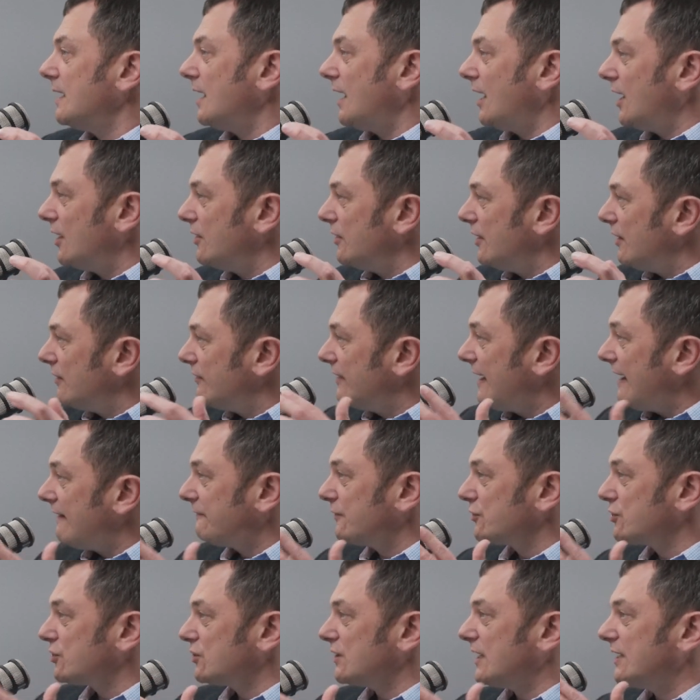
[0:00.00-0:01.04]
And that
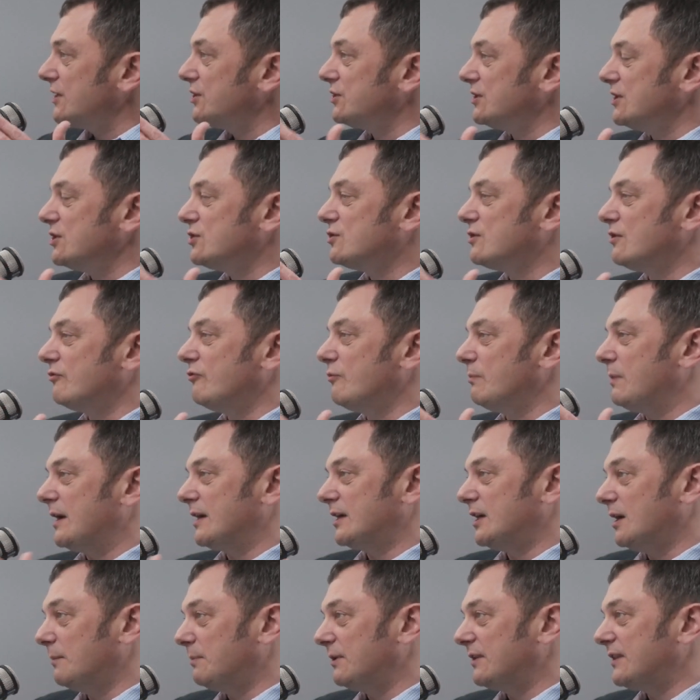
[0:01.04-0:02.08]
frustration is driven by a
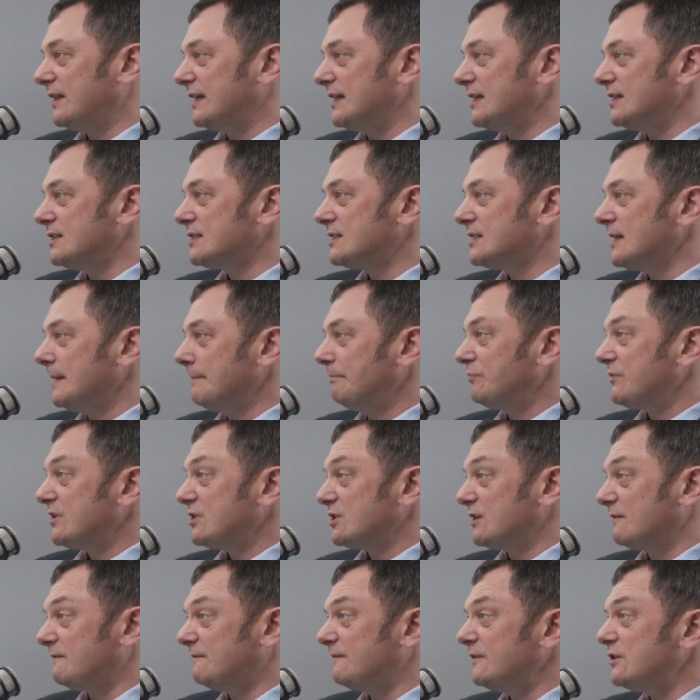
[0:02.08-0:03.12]
couple of things.
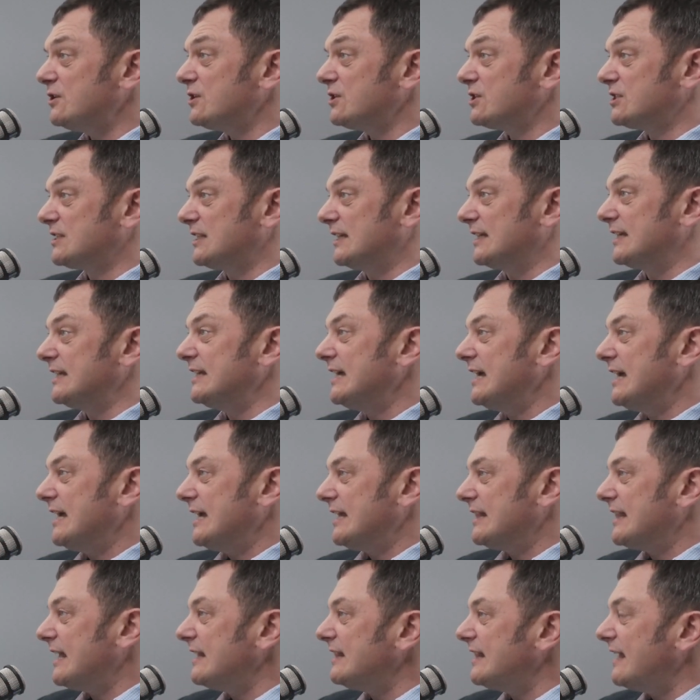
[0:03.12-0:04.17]
So firstly,
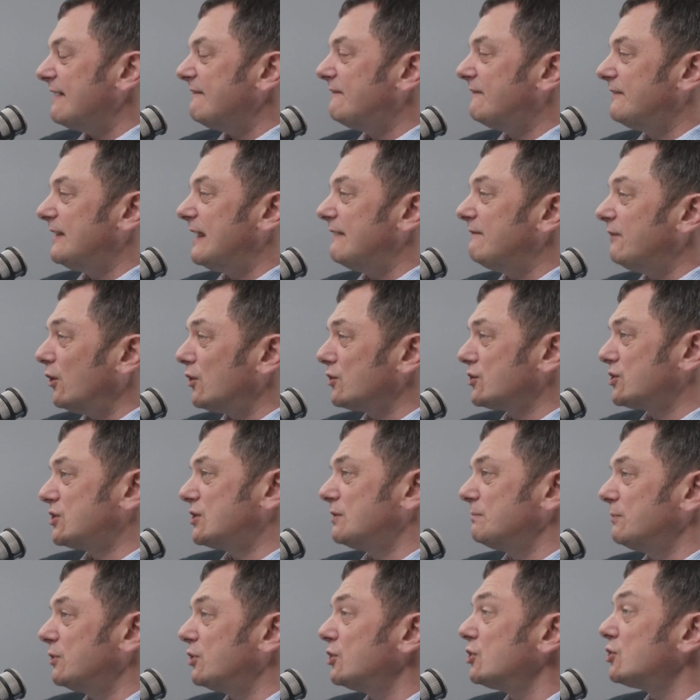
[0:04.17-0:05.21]
they've lost
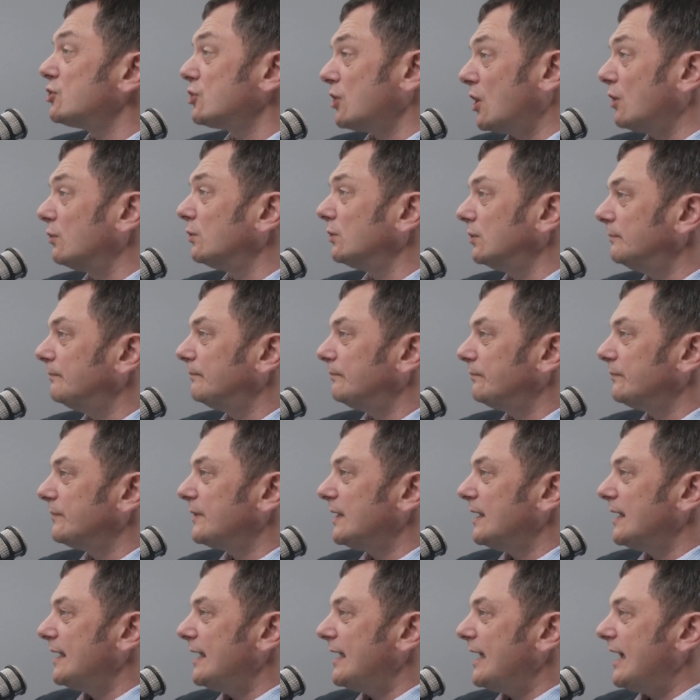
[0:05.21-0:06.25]
some control
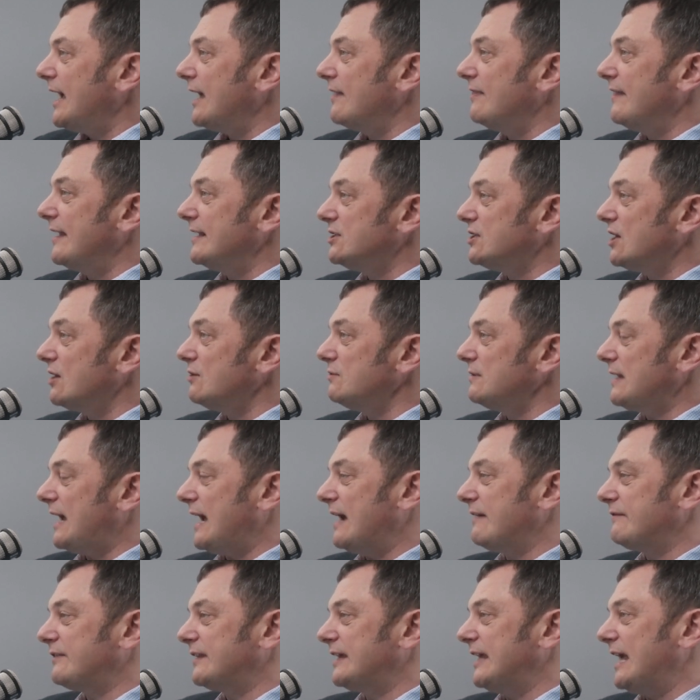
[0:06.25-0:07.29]
and they don't
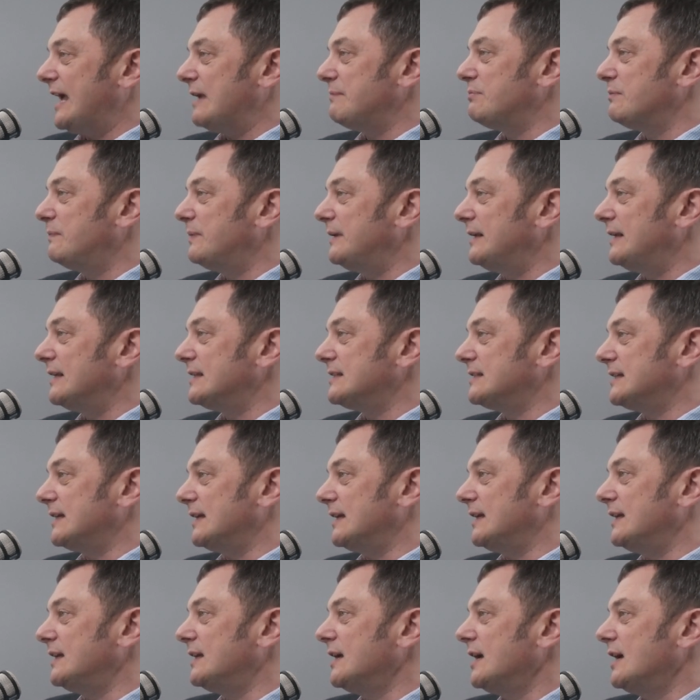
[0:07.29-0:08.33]
have the
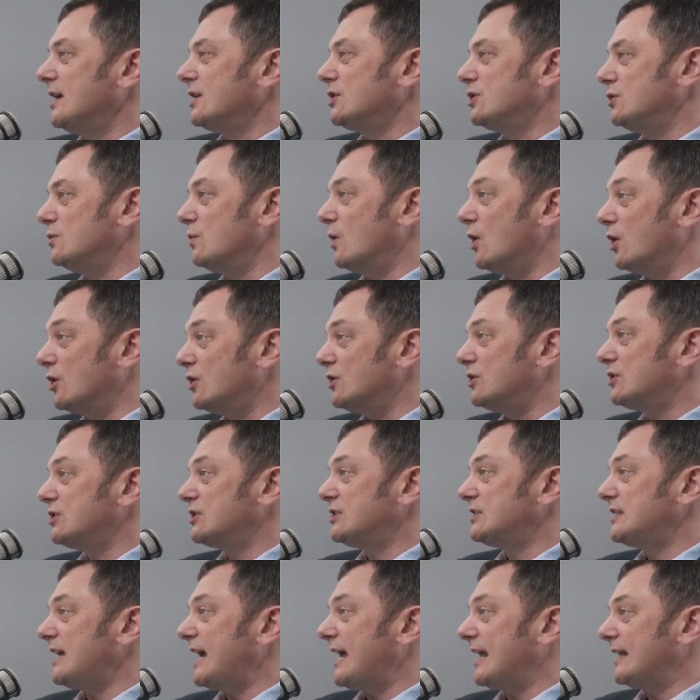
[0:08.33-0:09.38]
capability to
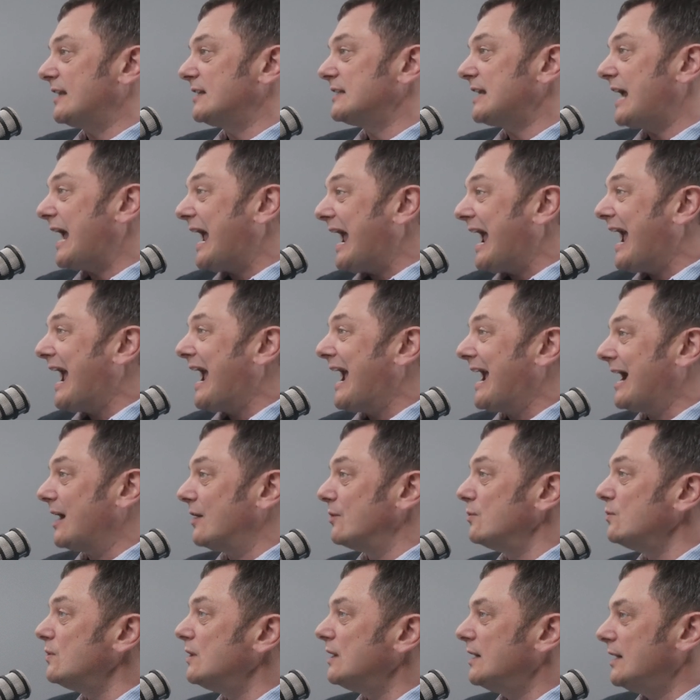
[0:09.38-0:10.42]
understand
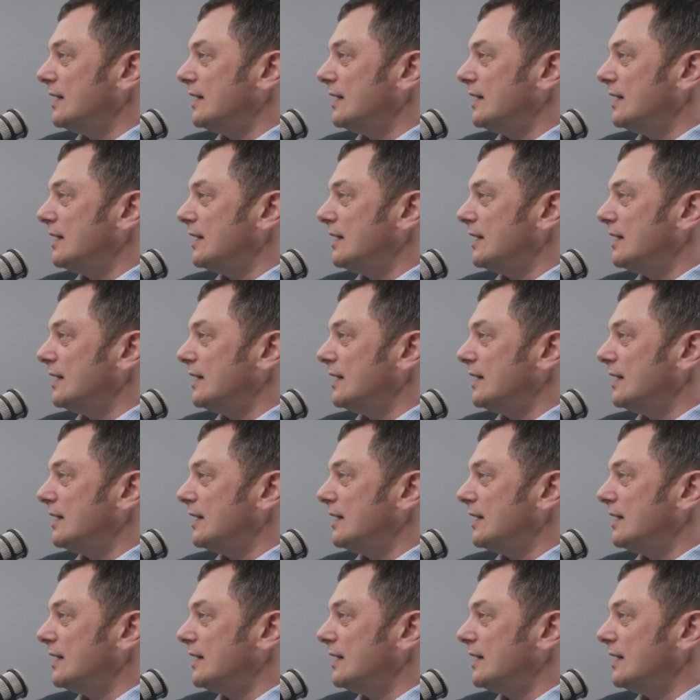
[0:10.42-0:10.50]
how